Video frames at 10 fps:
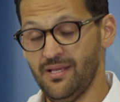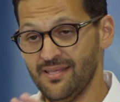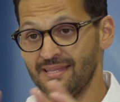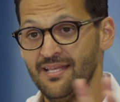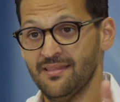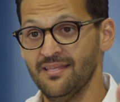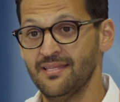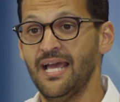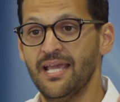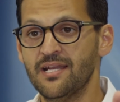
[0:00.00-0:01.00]
at
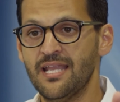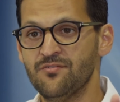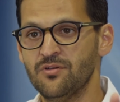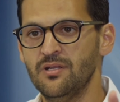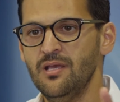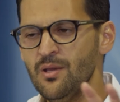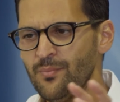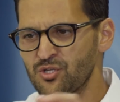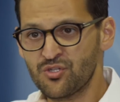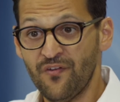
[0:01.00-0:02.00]
the higher level,
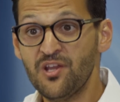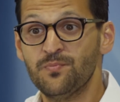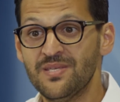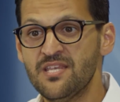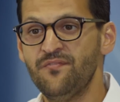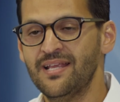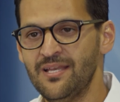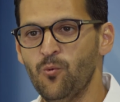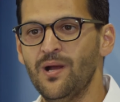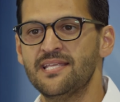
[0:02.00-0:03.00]
but also very specifically,
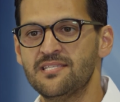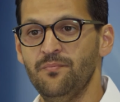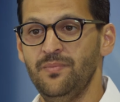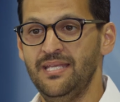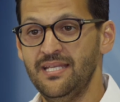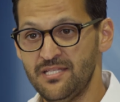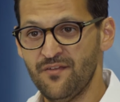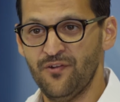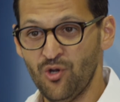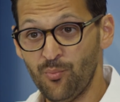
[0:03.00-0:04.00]
what does it mean in
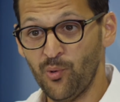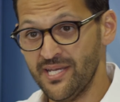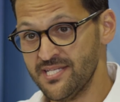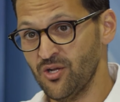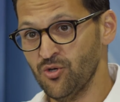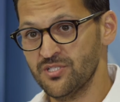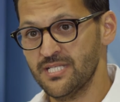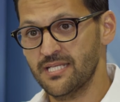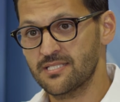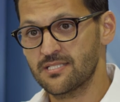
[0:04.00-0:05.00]
different operating
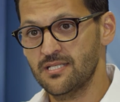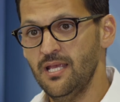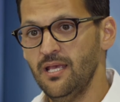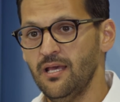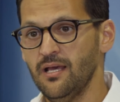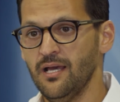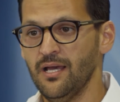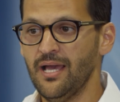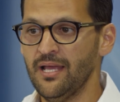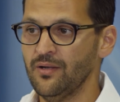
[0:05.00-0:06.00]
contexts?
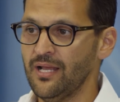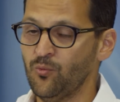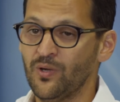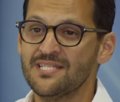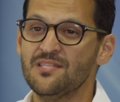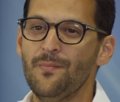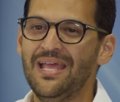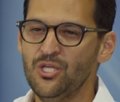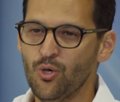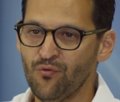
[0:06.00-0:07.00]
And what is the
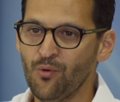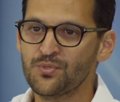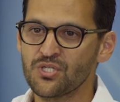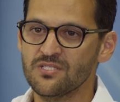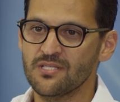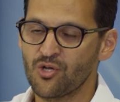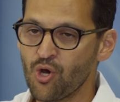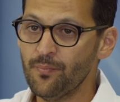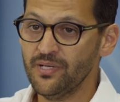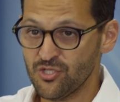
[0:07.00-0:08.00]
menu of options that
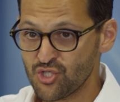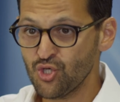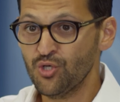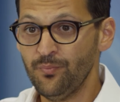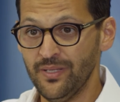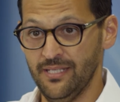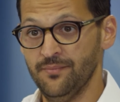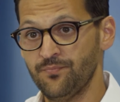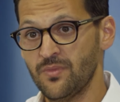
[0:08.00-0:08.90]
companies should be